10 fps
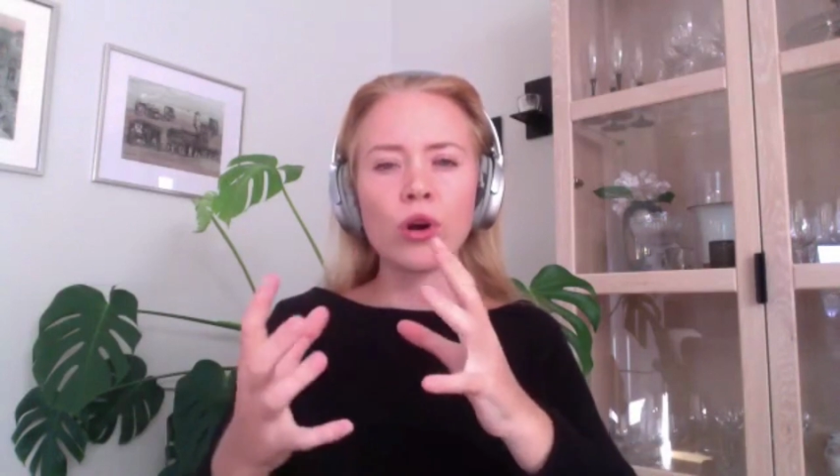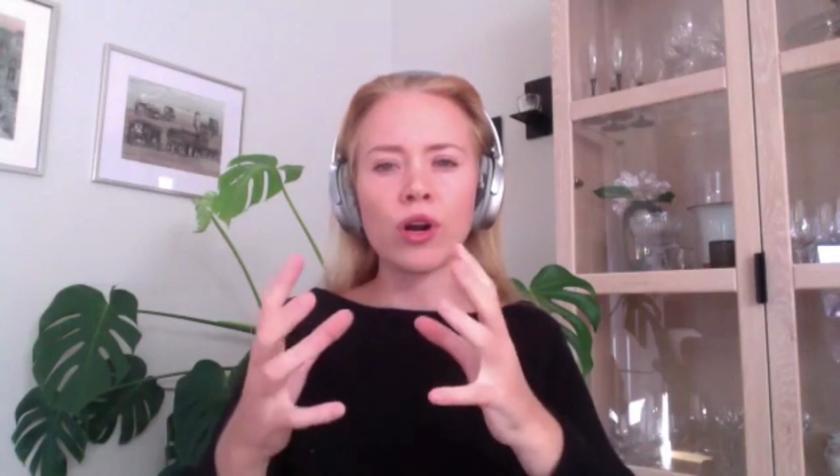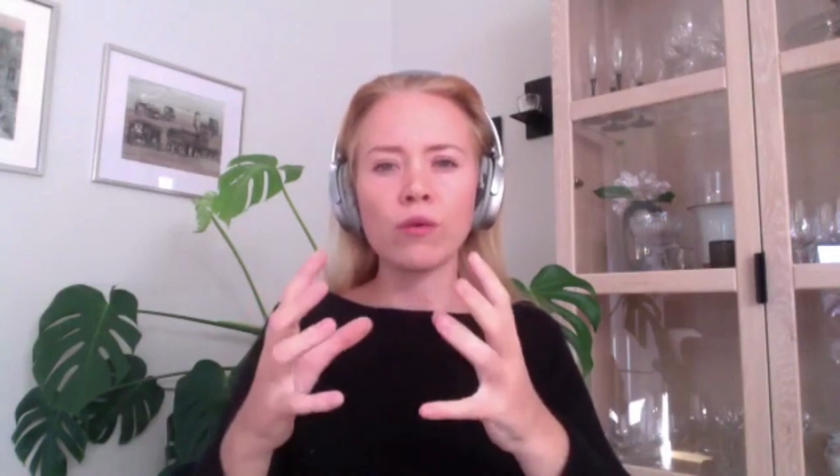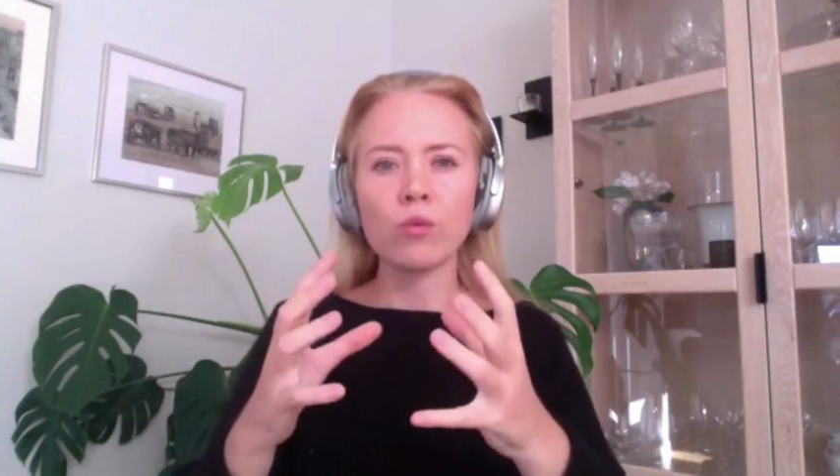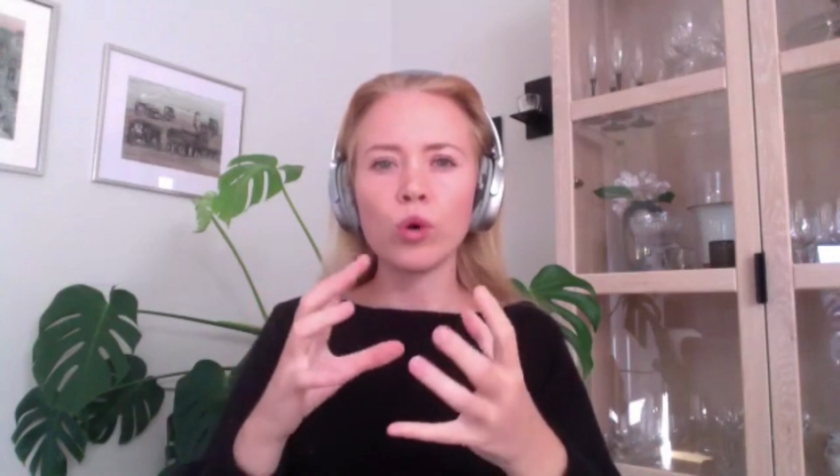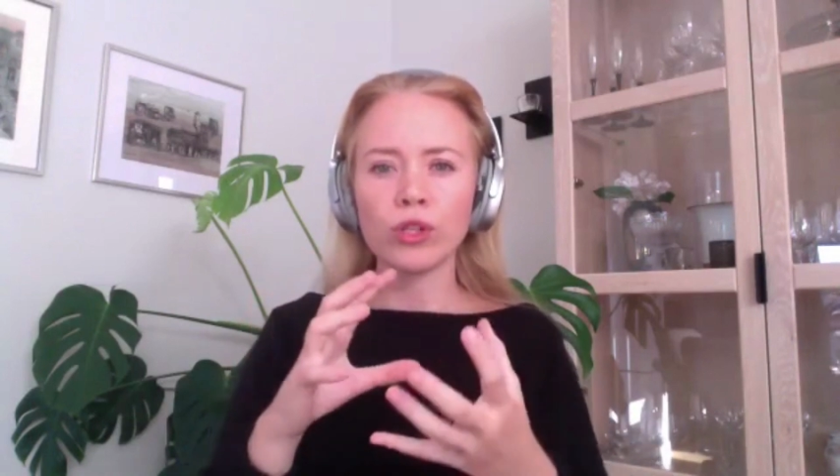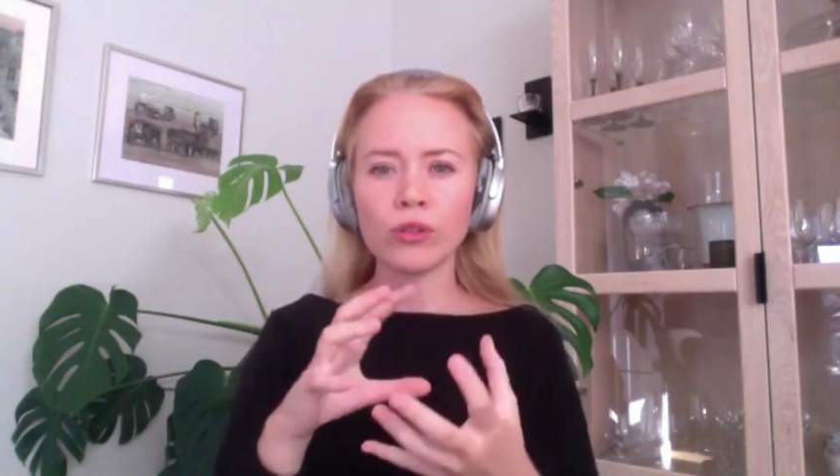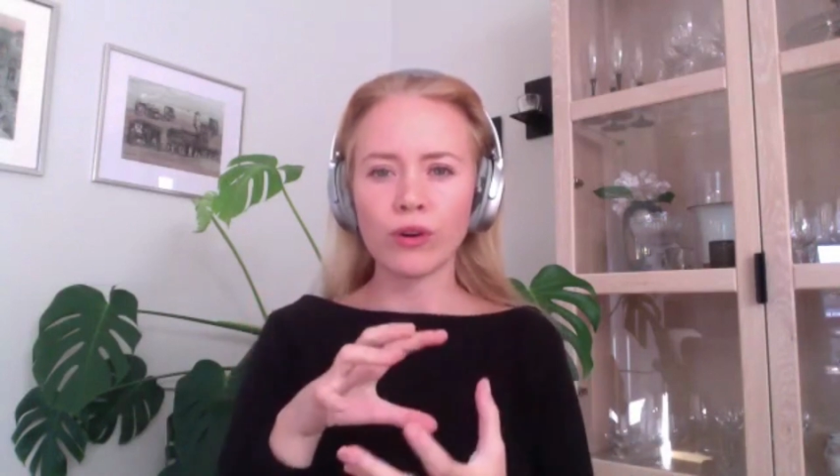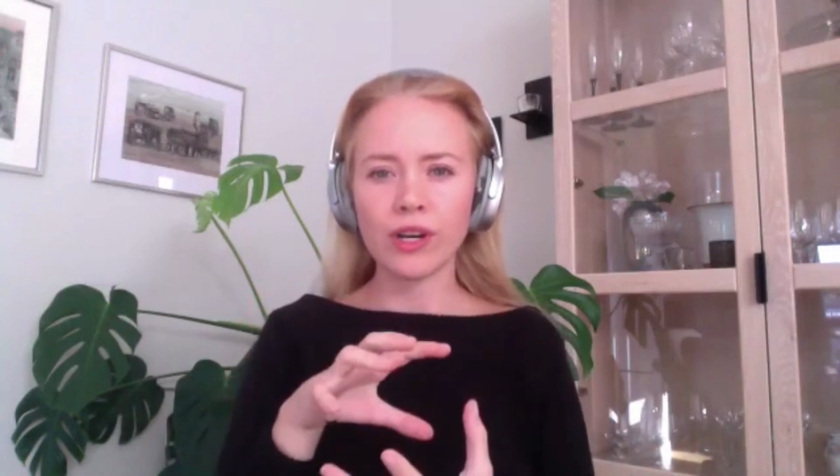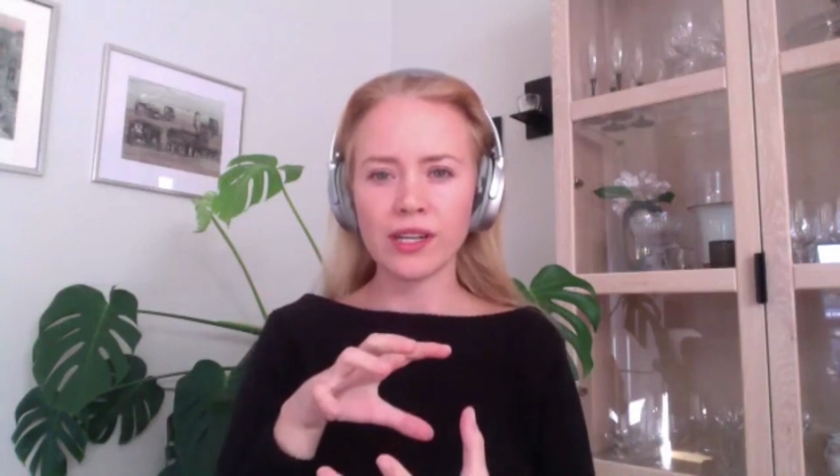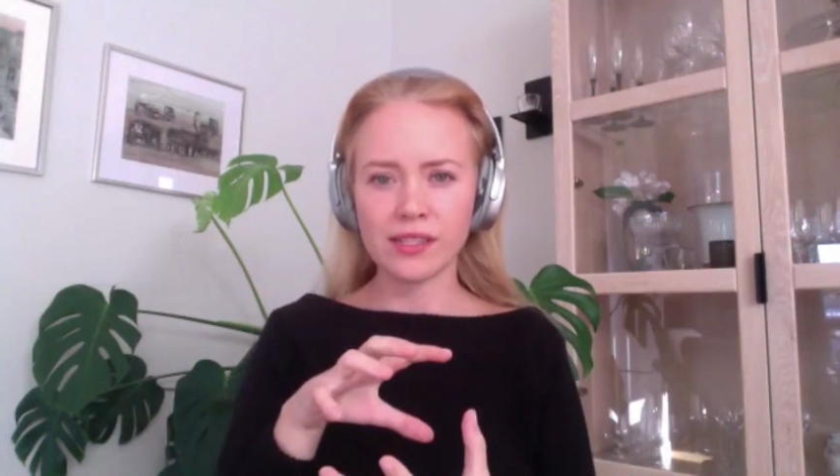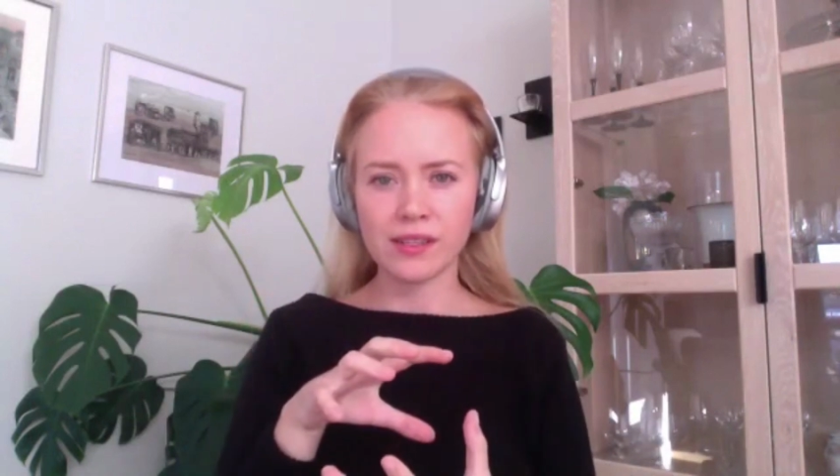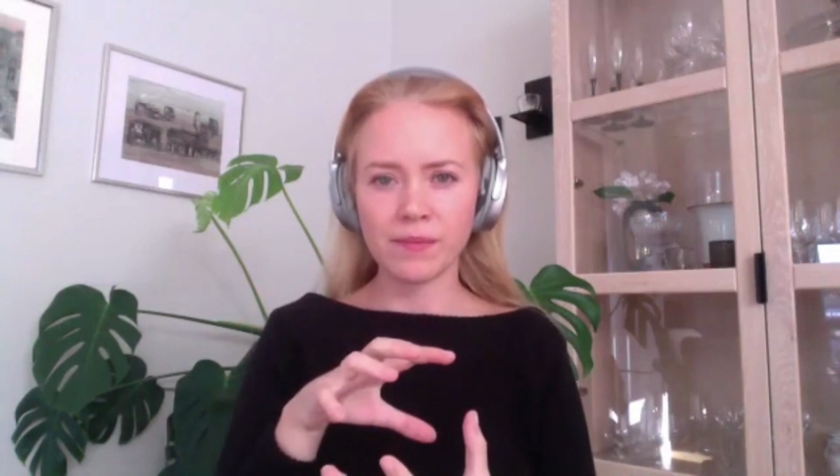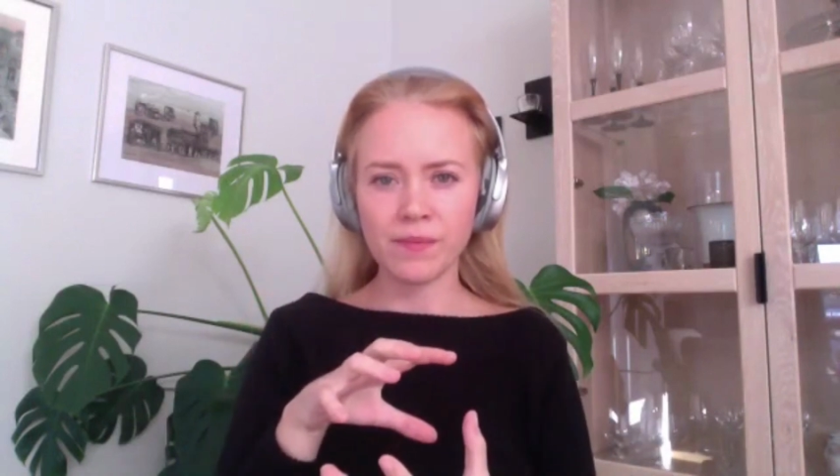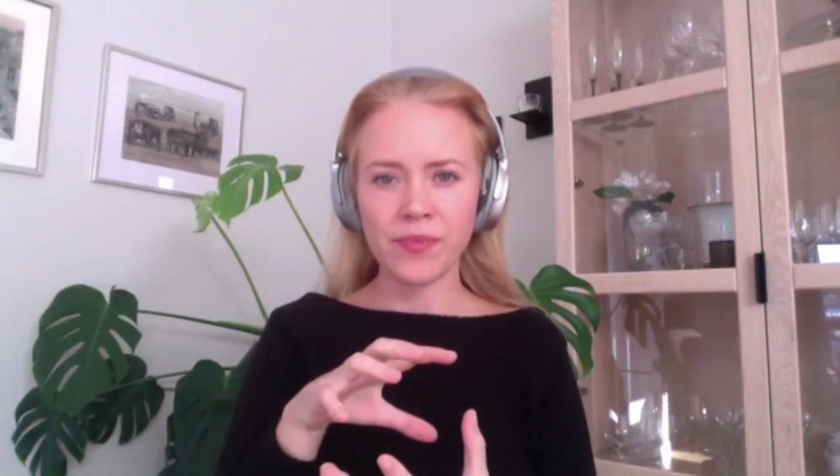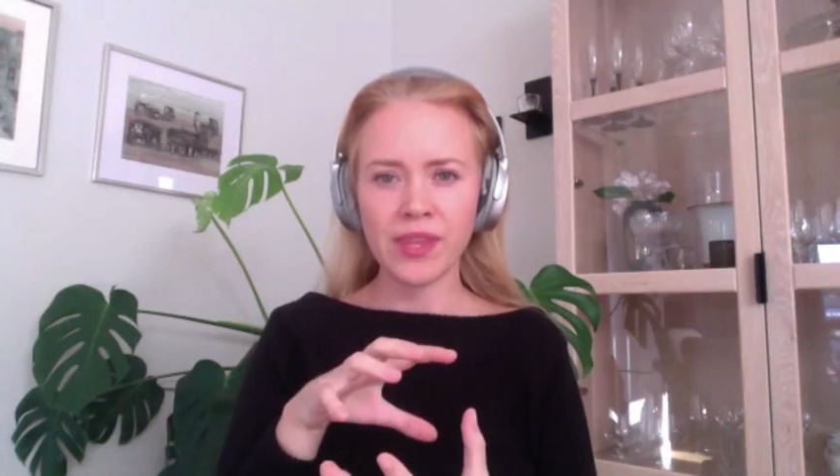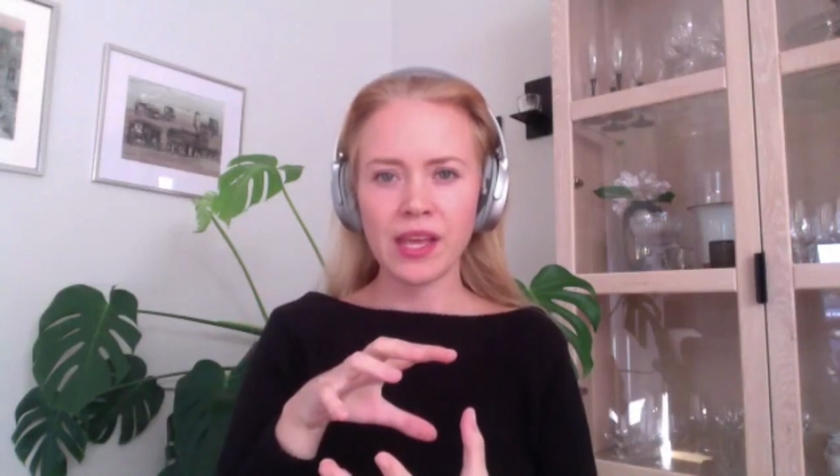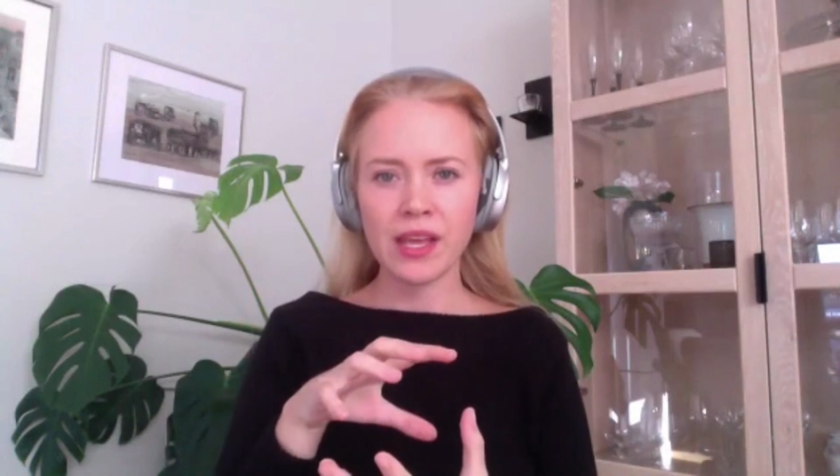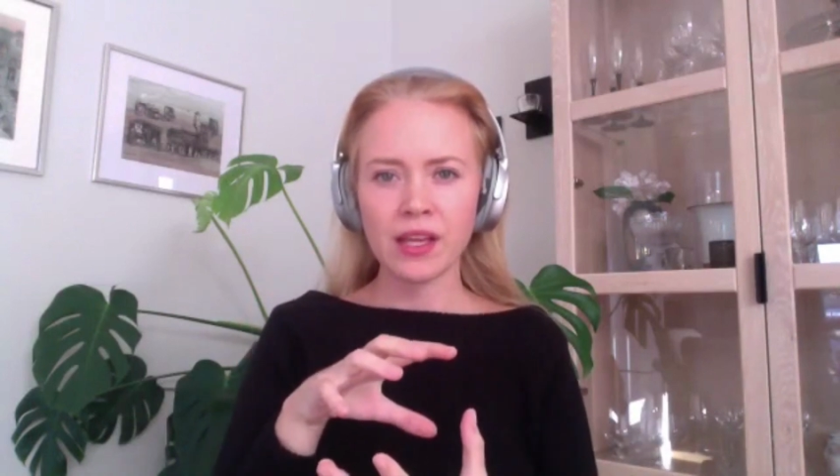more one organism,